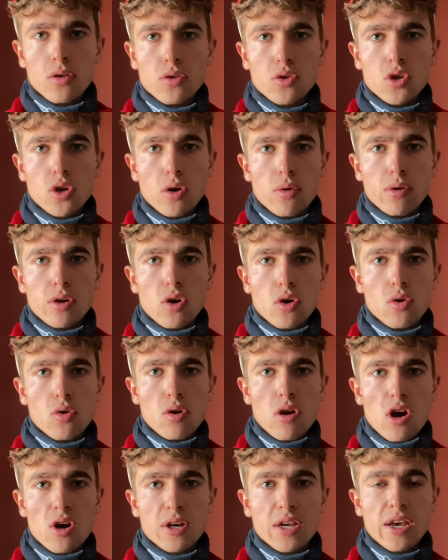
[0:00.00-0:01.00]
So we got
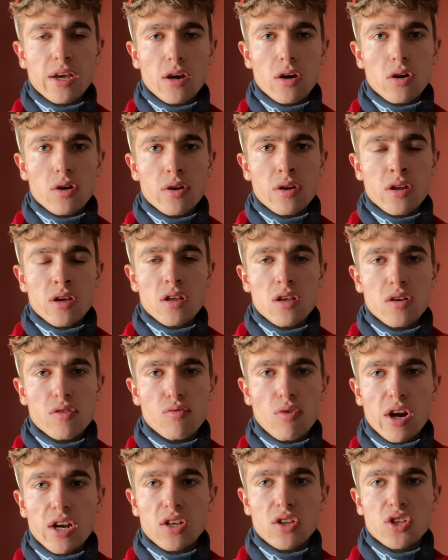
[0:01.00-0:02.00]
all our kit on,
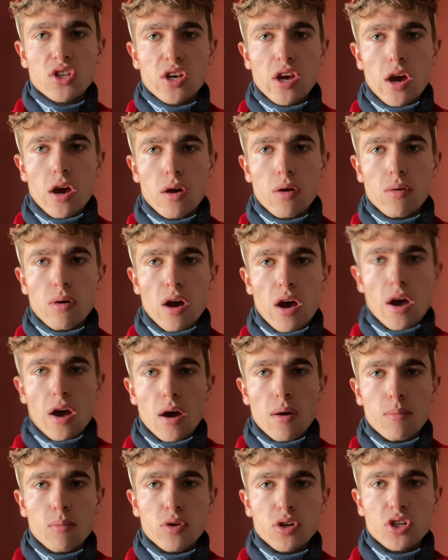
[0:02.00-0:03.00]
ready to go.
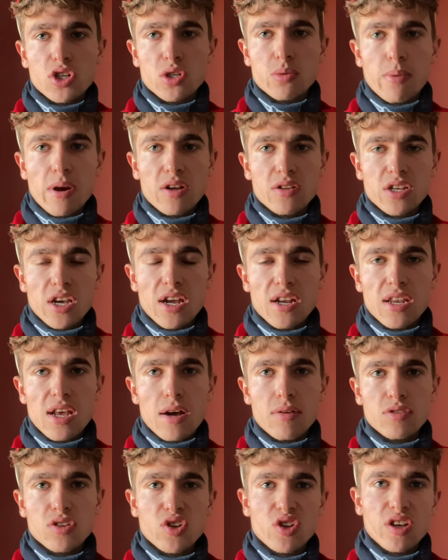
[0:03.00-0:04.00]
We're just about to head
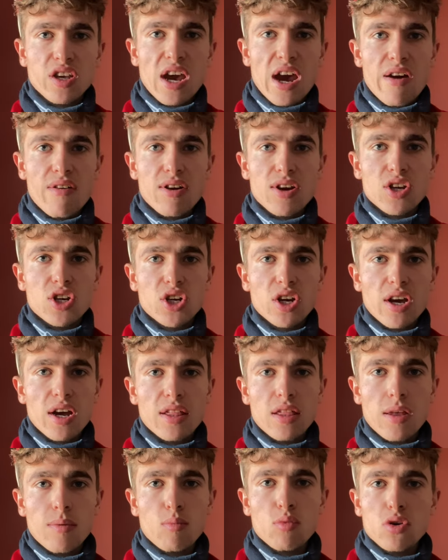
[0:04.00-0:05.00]
down to the garage
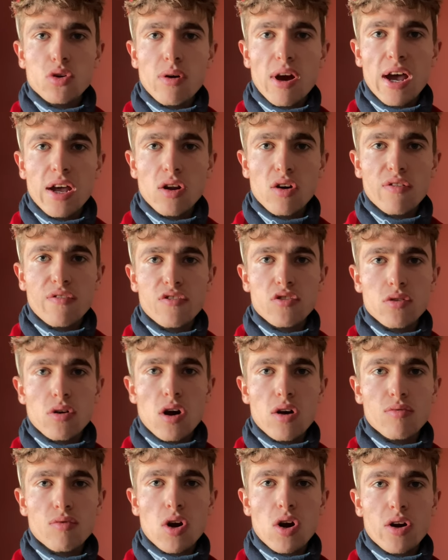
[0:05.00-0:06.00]
and then we'll head off for
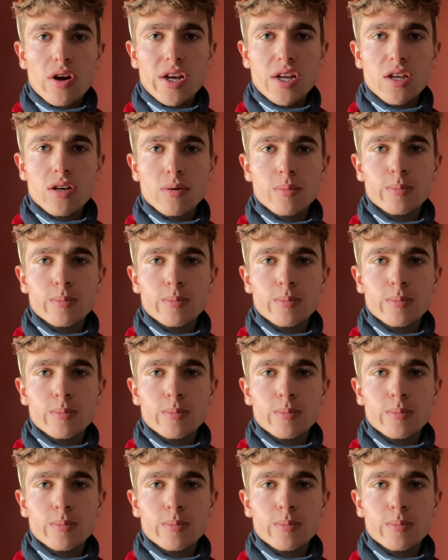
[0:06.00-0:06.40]
our ride.